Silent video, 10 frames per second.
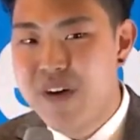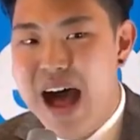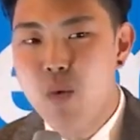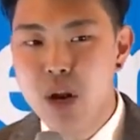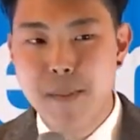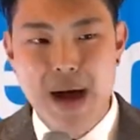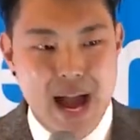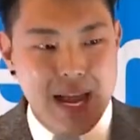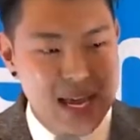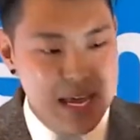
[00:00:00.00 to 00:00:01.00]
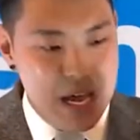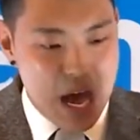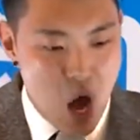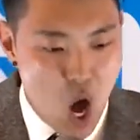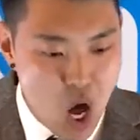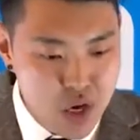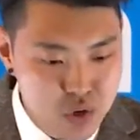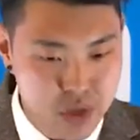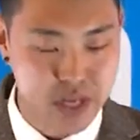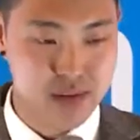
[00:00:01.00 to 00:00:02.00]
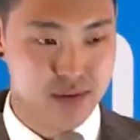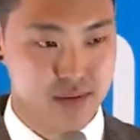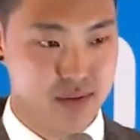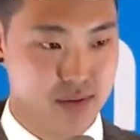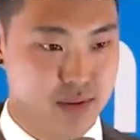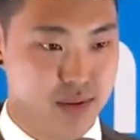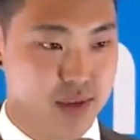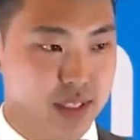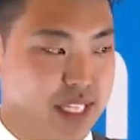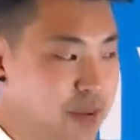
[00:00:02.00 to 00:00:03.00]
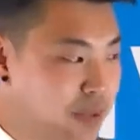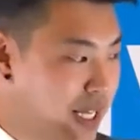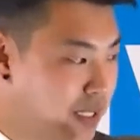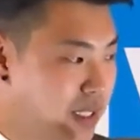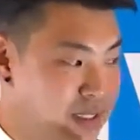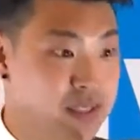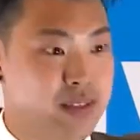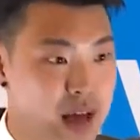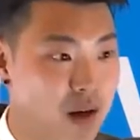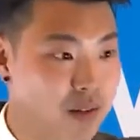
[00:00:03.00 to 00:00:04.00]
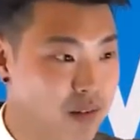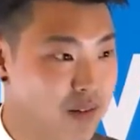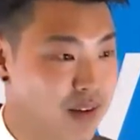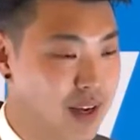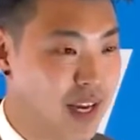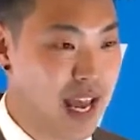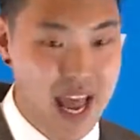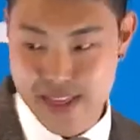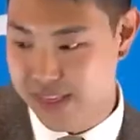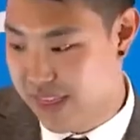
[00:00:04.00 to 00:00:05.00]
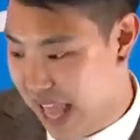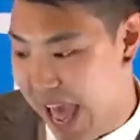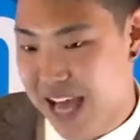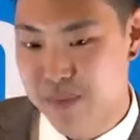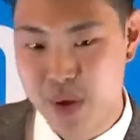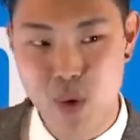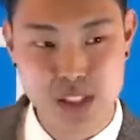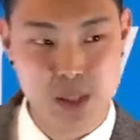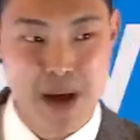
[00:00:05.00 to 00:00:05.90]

I want to buy 100 deep cleansings to sell, and Atomy wants to